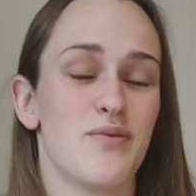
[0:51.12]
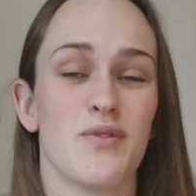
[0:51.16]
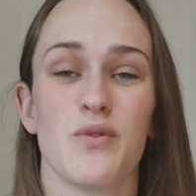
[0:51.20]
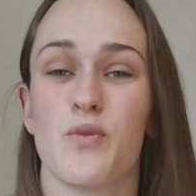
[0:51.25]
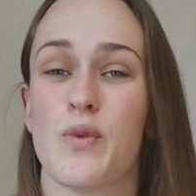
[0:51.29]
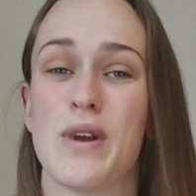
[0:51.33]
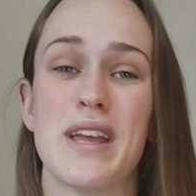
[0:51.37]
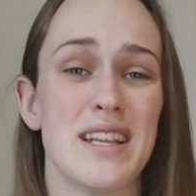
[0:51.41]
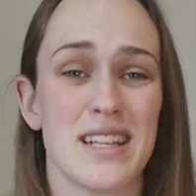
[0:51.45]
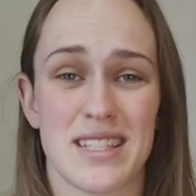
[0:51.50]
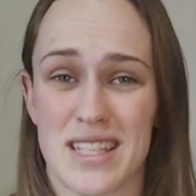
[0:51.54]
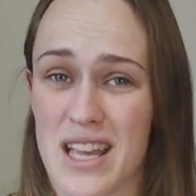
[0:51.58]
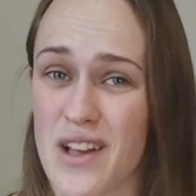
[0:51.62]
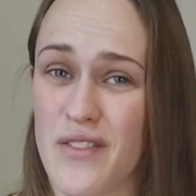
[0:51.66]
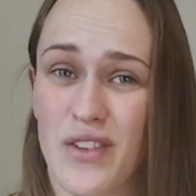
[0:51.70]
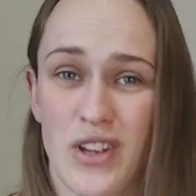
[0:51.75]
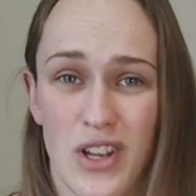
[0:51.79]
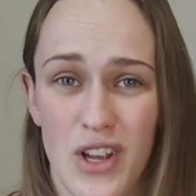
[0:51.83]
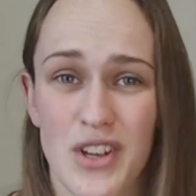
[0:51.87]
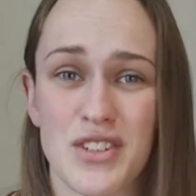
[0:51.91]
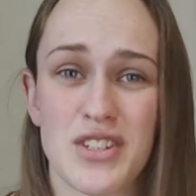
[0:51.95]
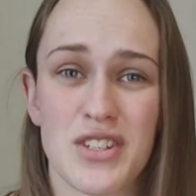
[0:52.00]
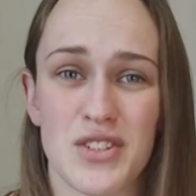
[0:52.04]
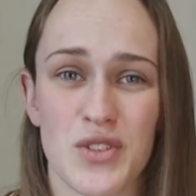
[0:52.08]
We just have
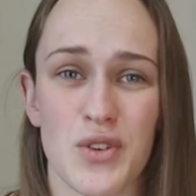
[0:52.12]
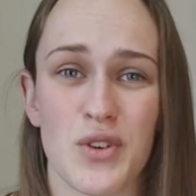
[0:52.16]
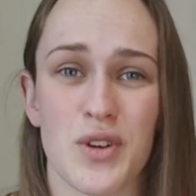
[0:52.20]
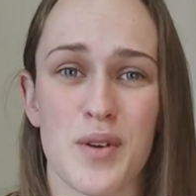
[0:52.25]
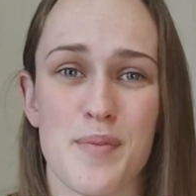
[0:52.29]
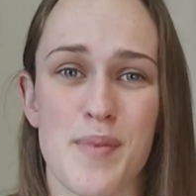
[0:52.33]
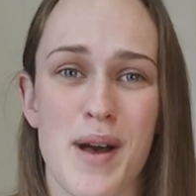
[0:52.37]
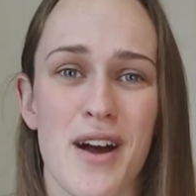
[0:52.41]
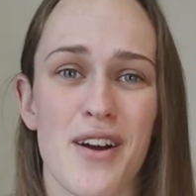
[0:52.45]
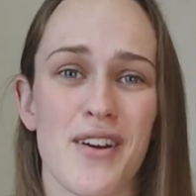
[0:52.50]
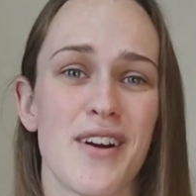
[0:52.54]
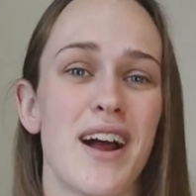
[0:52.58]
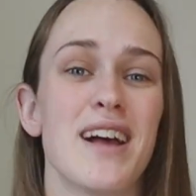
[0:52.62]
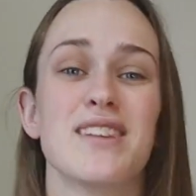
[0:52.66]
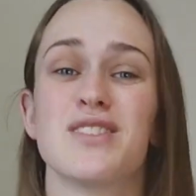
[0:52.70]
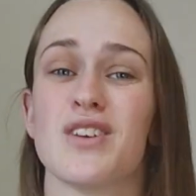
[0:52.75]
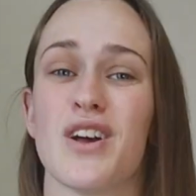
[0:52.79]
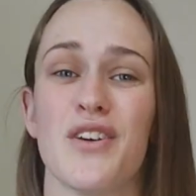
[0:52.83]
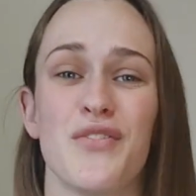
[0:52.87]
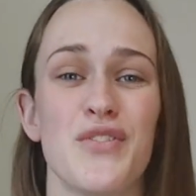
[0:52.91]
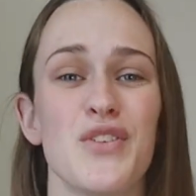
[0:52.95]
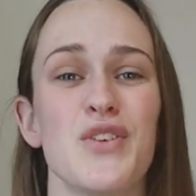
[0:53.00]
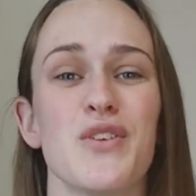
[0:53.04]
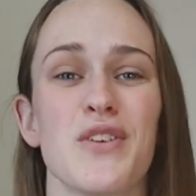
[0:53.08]
a lot to talk about. Alright,
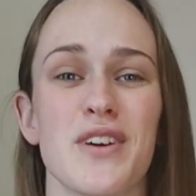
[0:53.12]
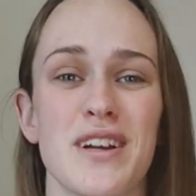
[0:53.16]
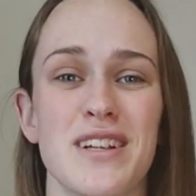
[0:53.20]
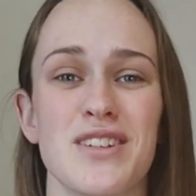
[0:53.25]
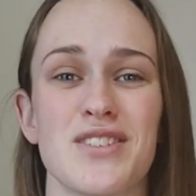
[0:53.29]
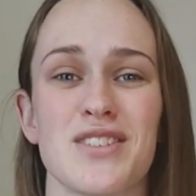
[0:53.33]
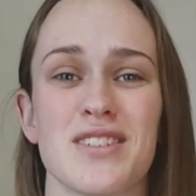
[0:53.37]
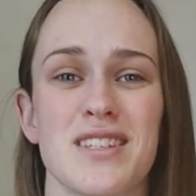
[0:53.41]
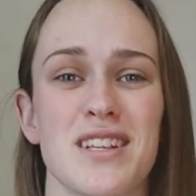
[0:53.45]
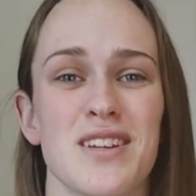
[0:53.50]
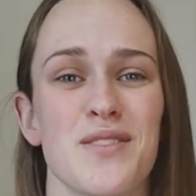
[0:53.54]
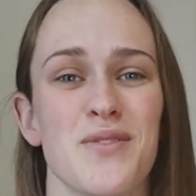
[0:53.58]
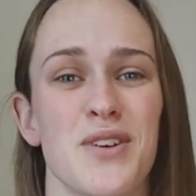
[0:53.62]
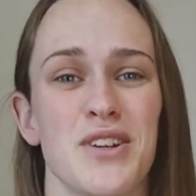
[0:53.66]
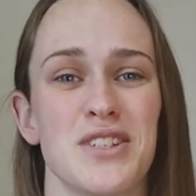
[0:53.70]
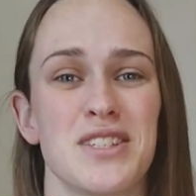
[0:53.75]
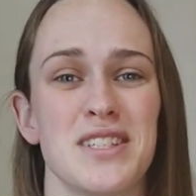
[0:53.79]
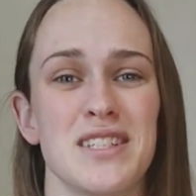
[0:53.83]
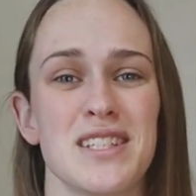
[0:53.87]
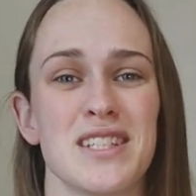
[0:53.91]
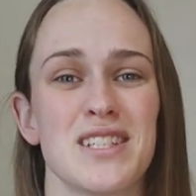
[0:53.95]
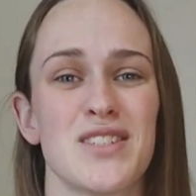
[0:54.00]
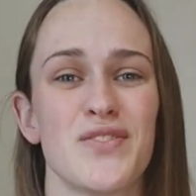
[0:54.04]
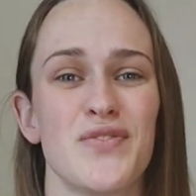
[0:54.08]
so if you're interested in
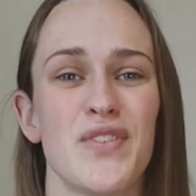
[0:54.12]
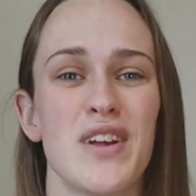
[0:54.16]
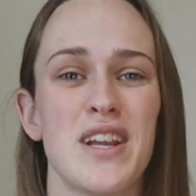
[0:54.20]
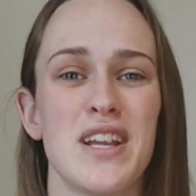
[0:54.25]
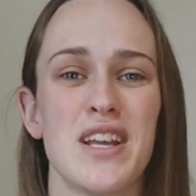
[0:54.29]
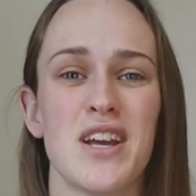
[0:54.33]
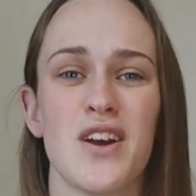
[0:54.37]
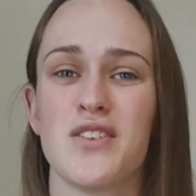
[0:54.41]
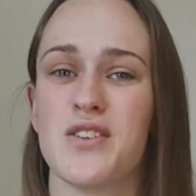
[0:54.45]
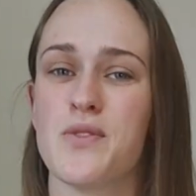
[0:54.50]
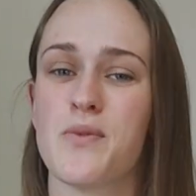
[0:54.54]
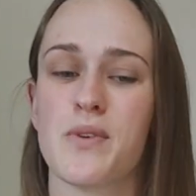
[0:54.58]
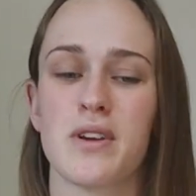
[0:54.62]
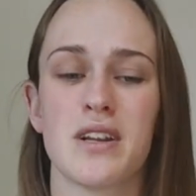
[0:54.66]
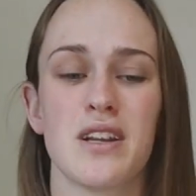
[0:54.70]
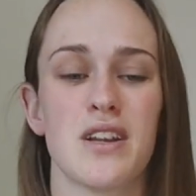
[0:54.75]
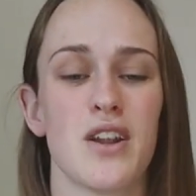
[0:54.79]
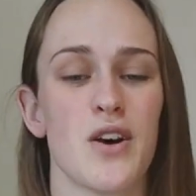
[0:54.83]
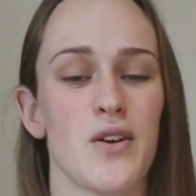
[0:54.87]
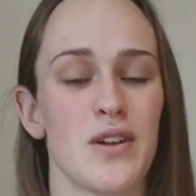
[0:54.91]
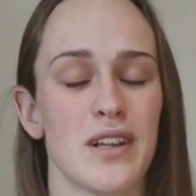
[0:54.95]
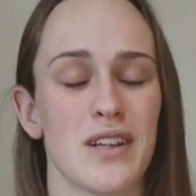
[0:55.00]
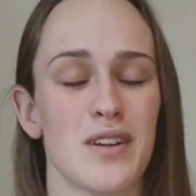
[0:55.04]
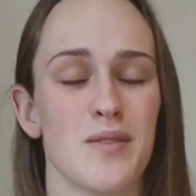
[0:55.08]
watching this video, you want to
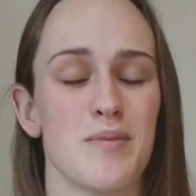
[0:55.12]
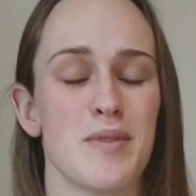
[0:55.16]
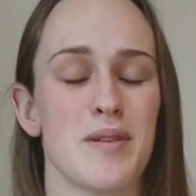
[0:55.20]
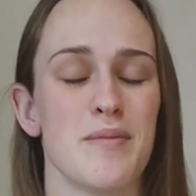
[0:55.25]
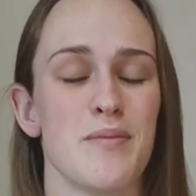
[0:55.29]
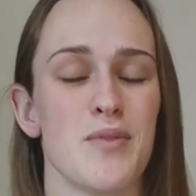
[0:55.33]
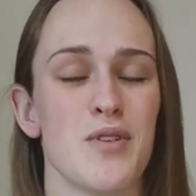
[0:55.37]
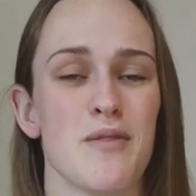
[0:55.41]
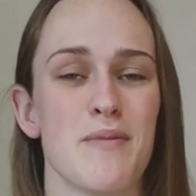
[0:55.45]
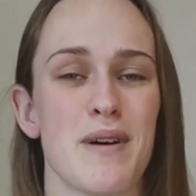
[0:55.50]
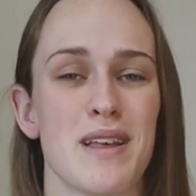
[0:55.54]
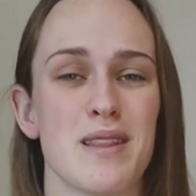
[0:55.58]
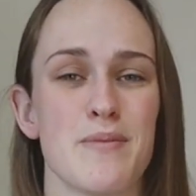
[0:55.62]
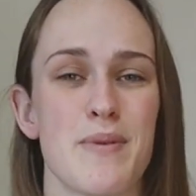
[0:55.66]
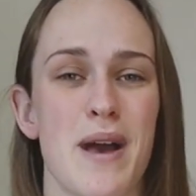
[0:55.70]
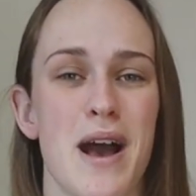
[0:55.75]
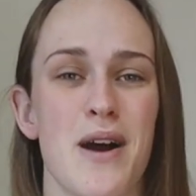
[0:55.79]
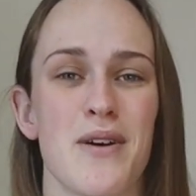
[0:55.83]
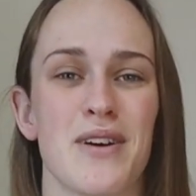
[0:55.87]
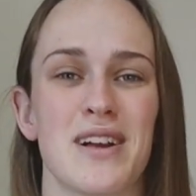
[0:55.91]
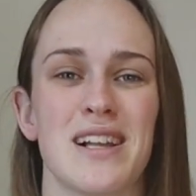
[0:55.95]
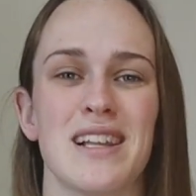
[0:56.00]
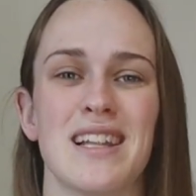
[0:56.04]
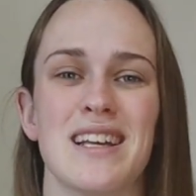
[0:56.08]
know a little bit more about the
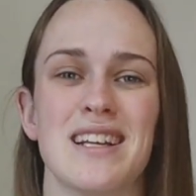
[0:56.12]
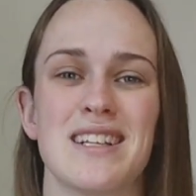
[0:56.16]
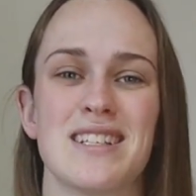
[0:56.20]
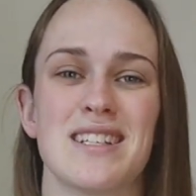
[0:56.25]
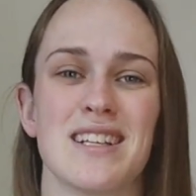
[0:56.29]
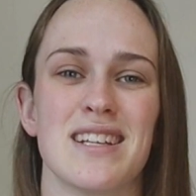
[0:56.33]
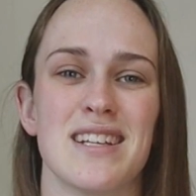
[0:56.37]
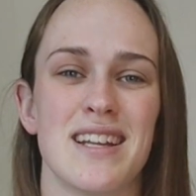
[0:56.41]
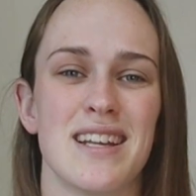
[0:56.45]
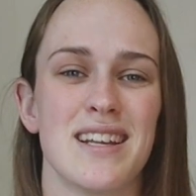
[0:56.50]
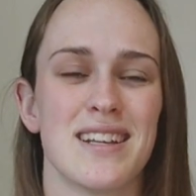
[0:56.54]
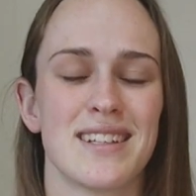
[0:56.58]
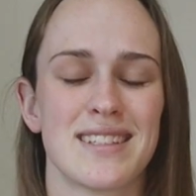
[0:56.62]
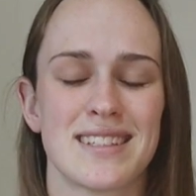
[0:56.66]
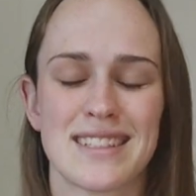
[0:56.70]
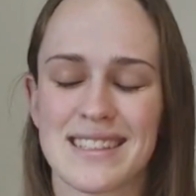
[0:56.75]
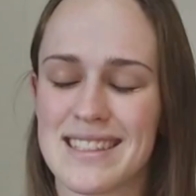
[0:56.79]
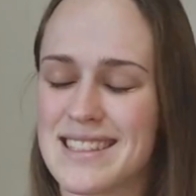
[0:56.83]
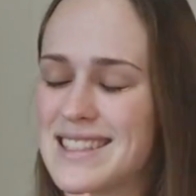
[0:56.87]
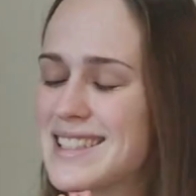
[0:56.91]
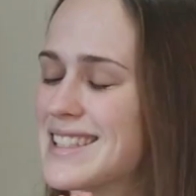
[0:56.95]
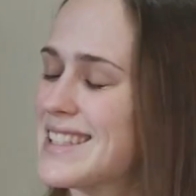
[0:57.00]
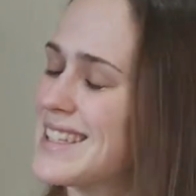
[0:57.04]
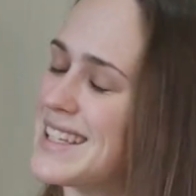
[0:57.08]
Power collection,
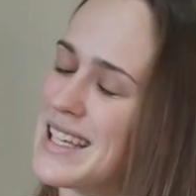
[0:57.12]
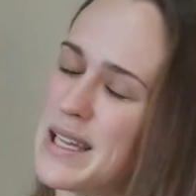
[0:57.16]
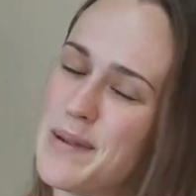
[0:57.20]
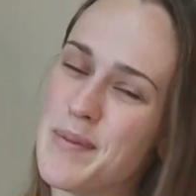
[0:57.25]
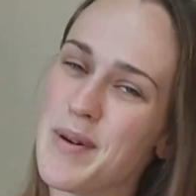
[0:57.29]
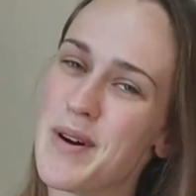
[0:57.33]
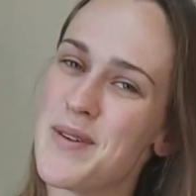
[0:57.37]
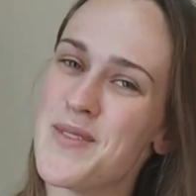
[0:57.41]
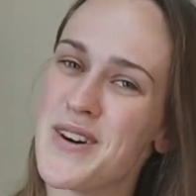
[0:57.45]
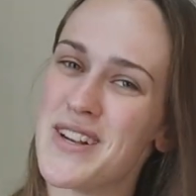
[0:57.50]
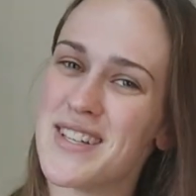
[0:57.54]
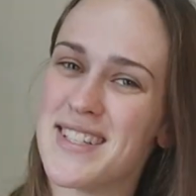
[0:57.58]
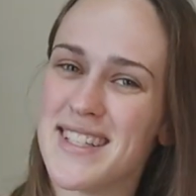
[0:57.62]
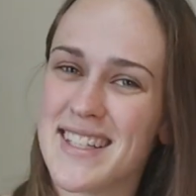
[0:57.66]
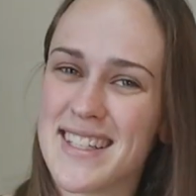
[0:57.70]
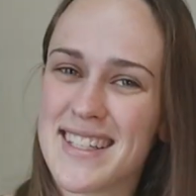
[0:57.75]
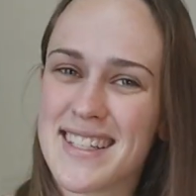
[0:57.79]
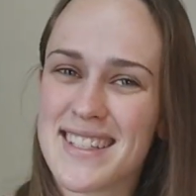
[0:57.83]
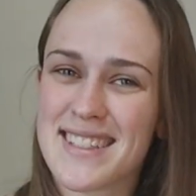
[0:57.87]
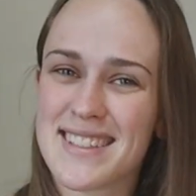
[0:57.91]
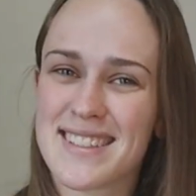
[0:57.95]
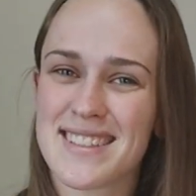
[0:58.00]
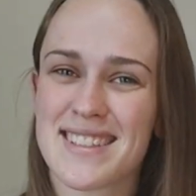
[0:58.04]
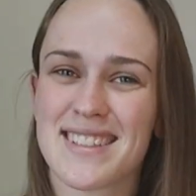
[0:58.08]
keep on
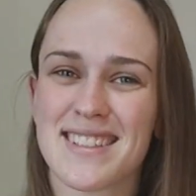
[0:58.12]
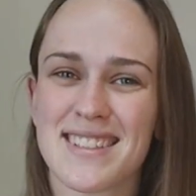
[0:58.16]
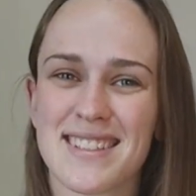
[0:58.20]
watching.